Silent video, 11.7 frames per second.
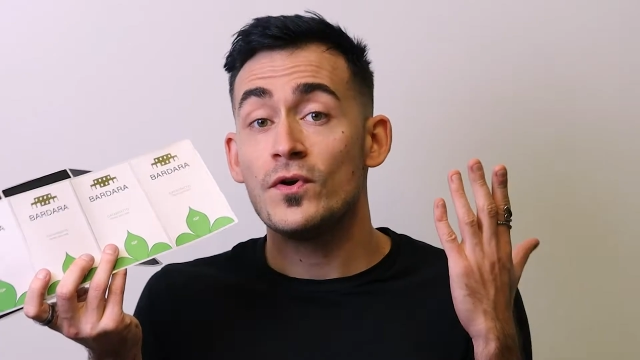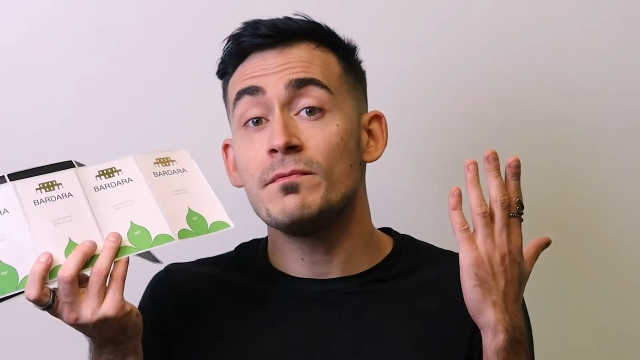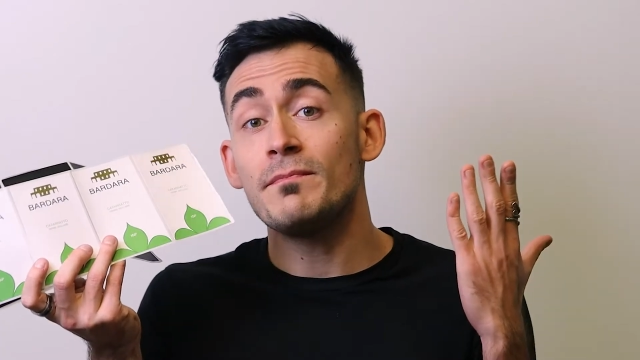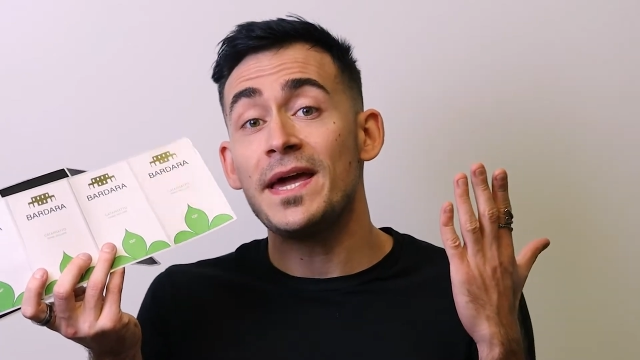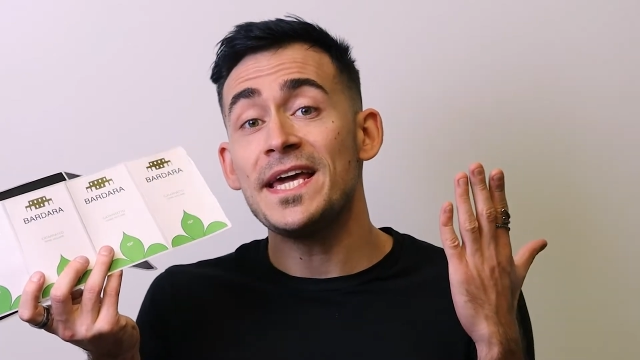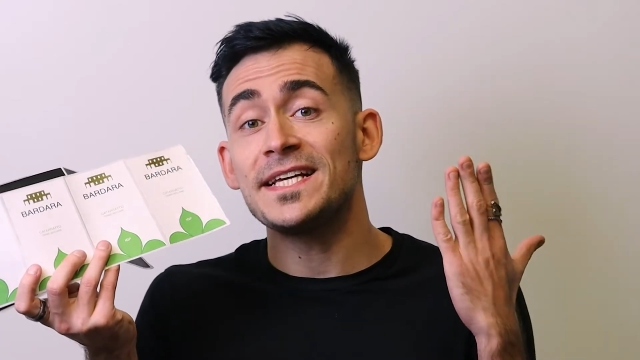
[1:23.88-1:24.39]
will
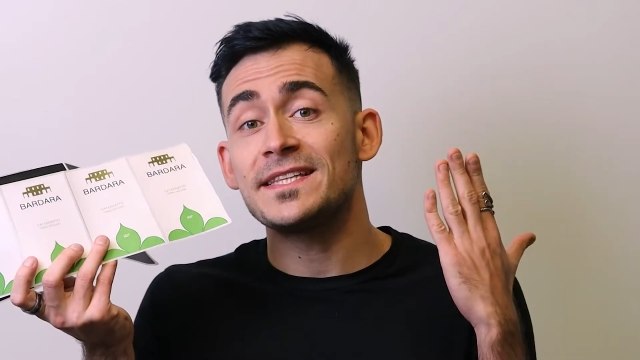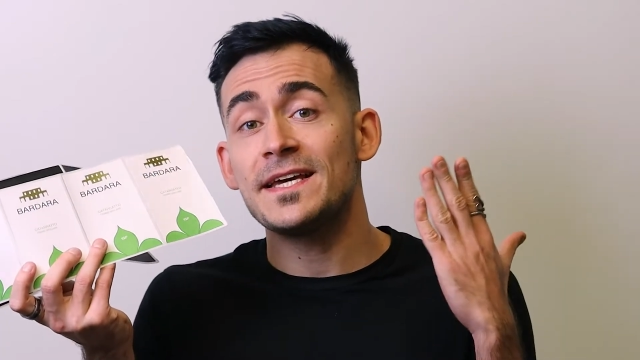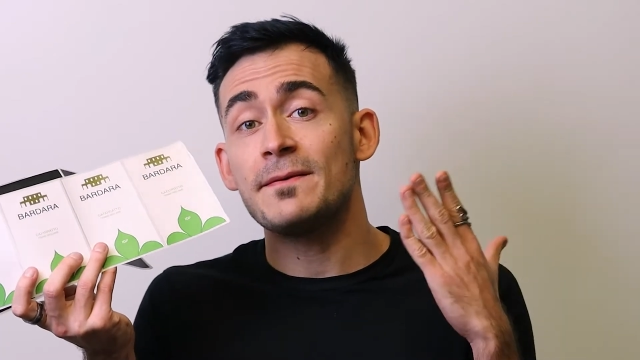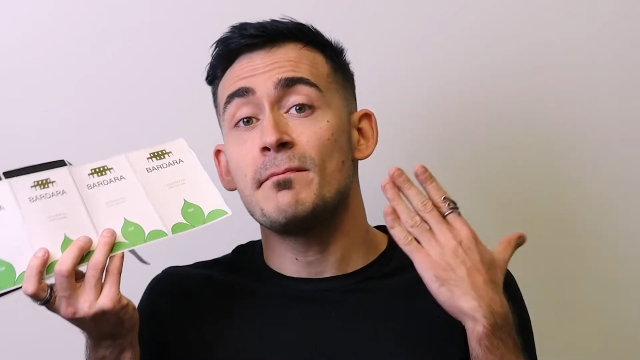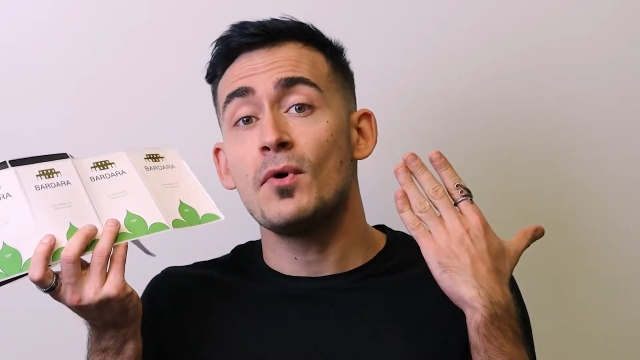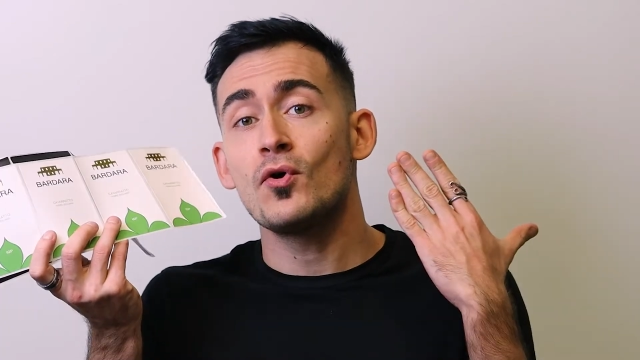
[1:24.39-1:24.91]
make
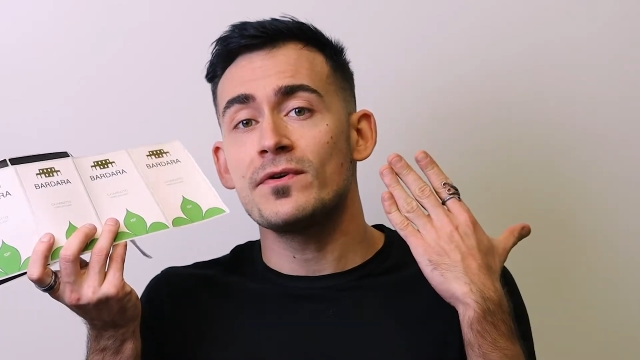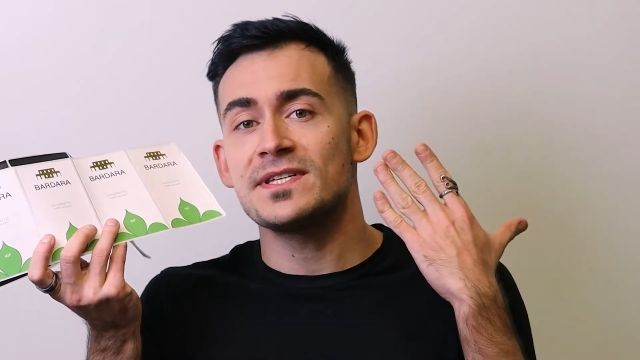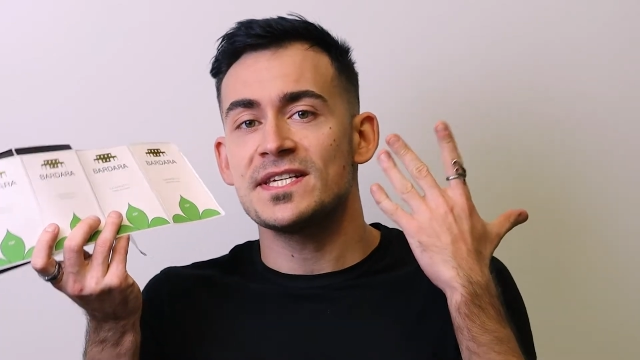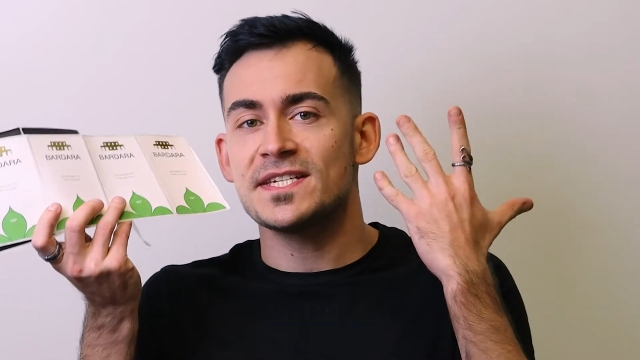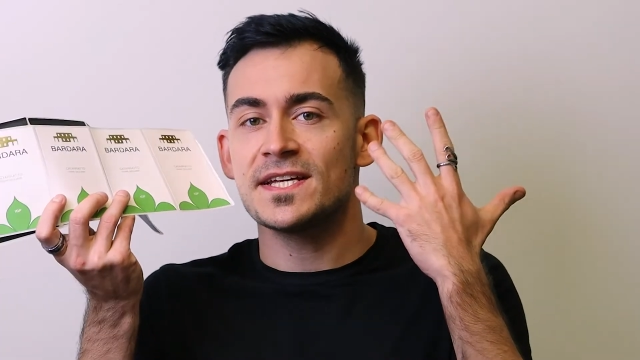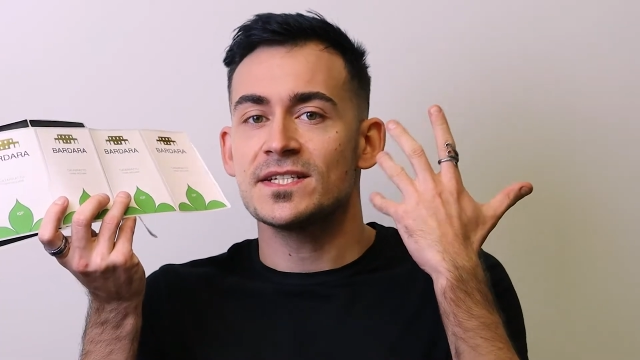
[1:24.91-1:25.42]
them more
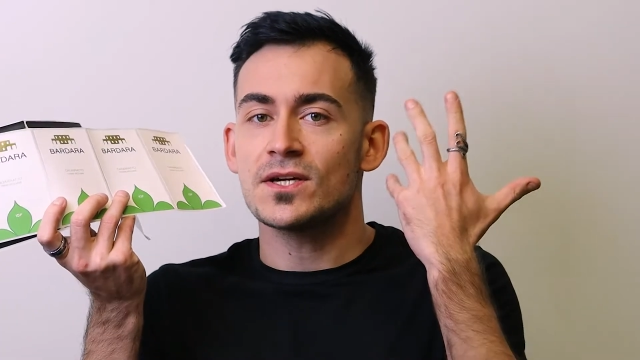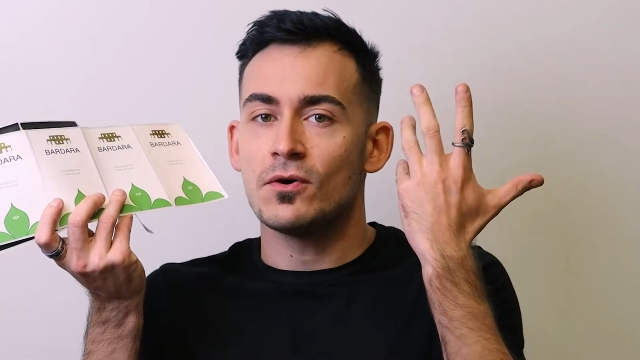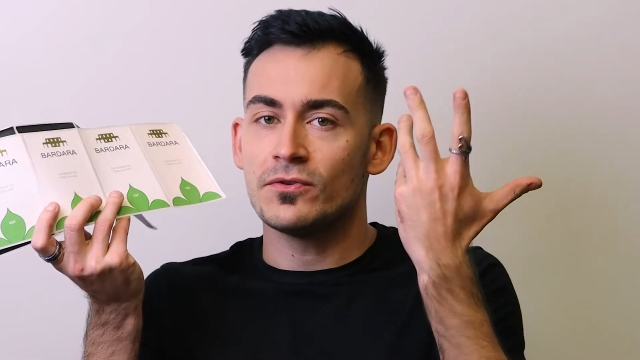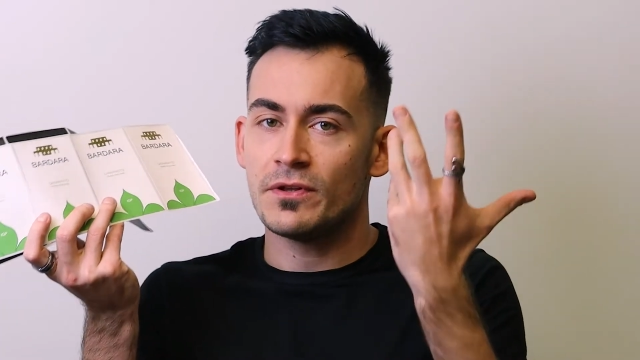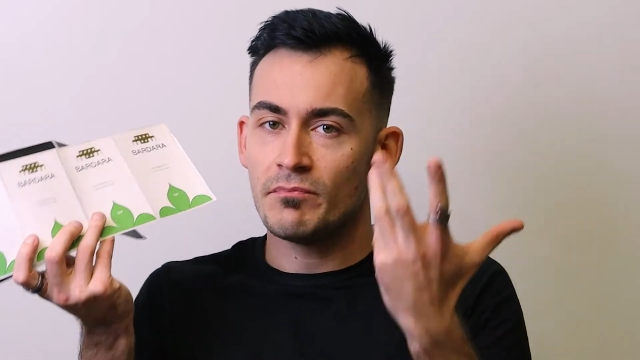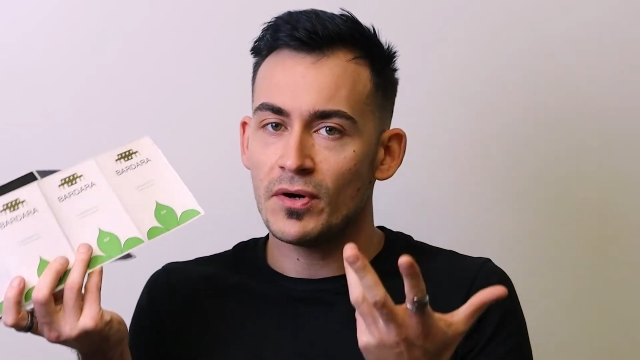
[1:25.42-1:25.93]
resistant
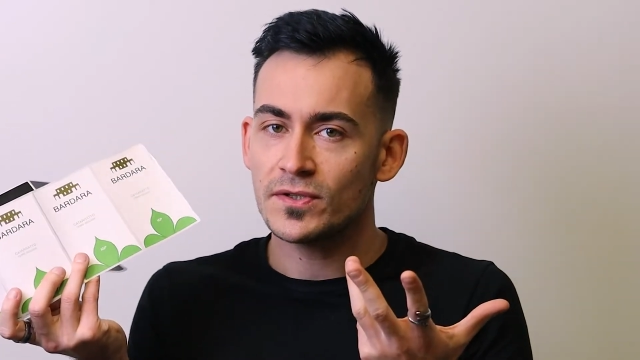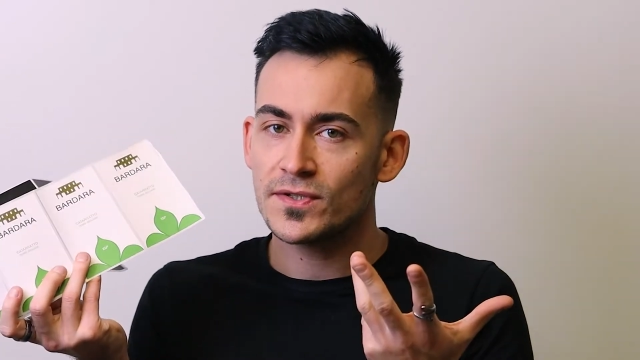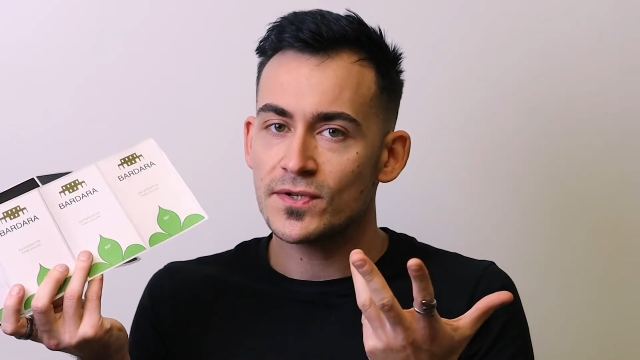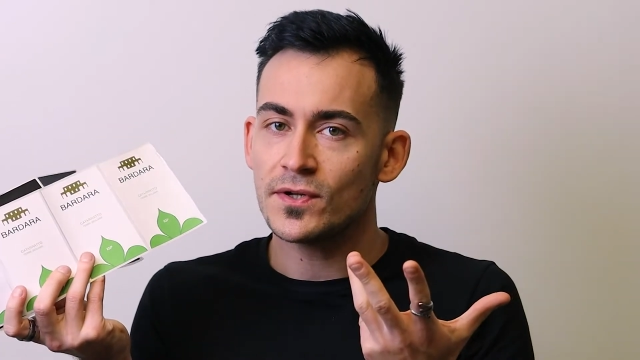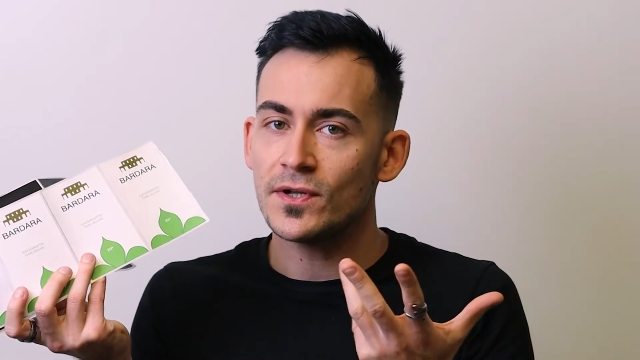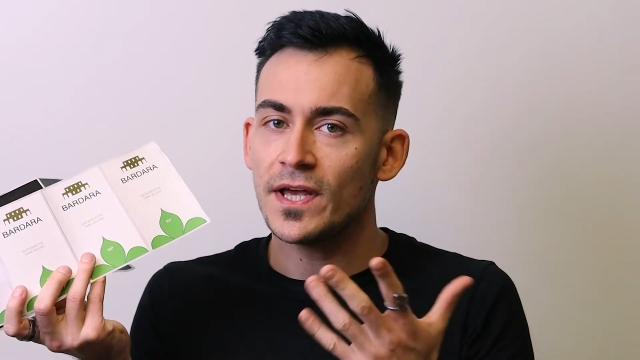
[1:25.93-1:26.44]
on the
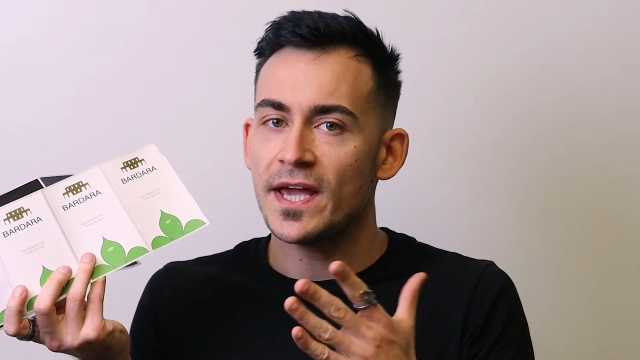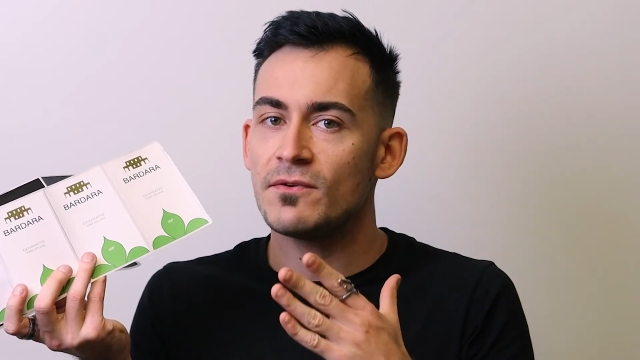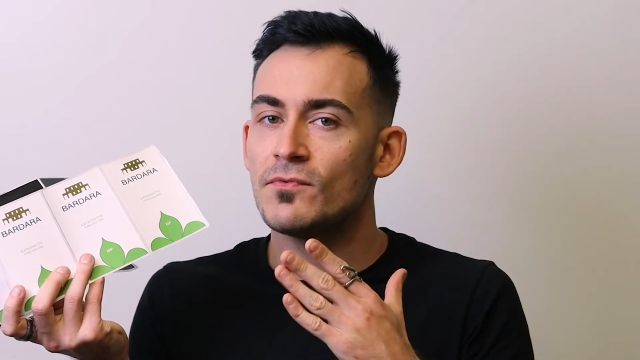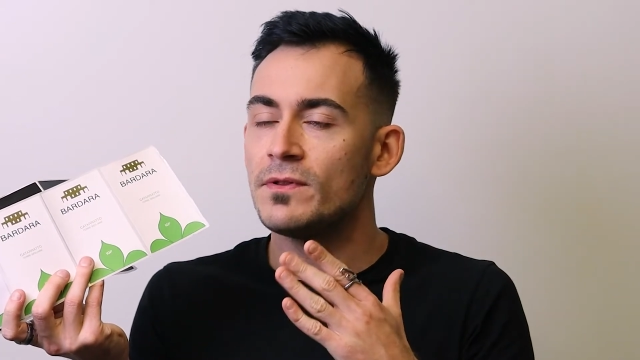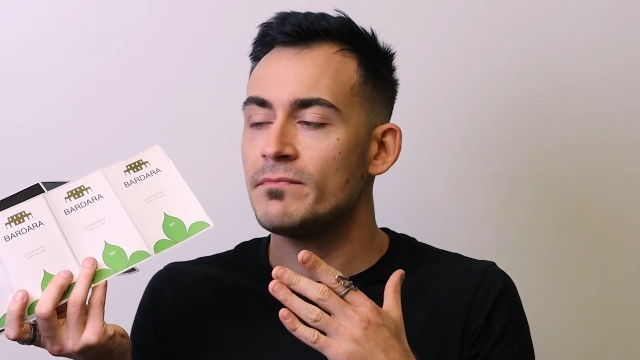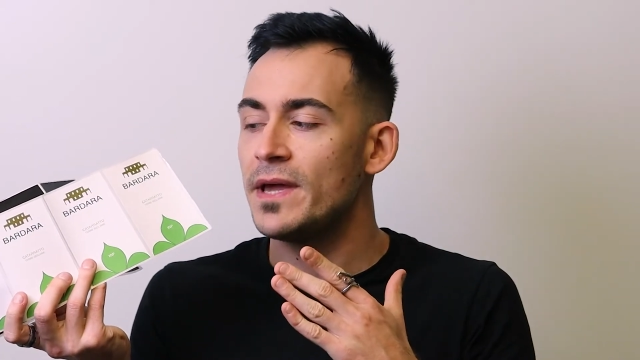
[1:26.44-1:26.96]
bottle
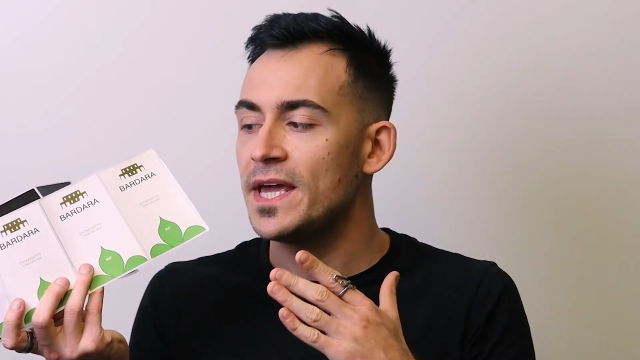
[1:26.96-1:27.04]
and will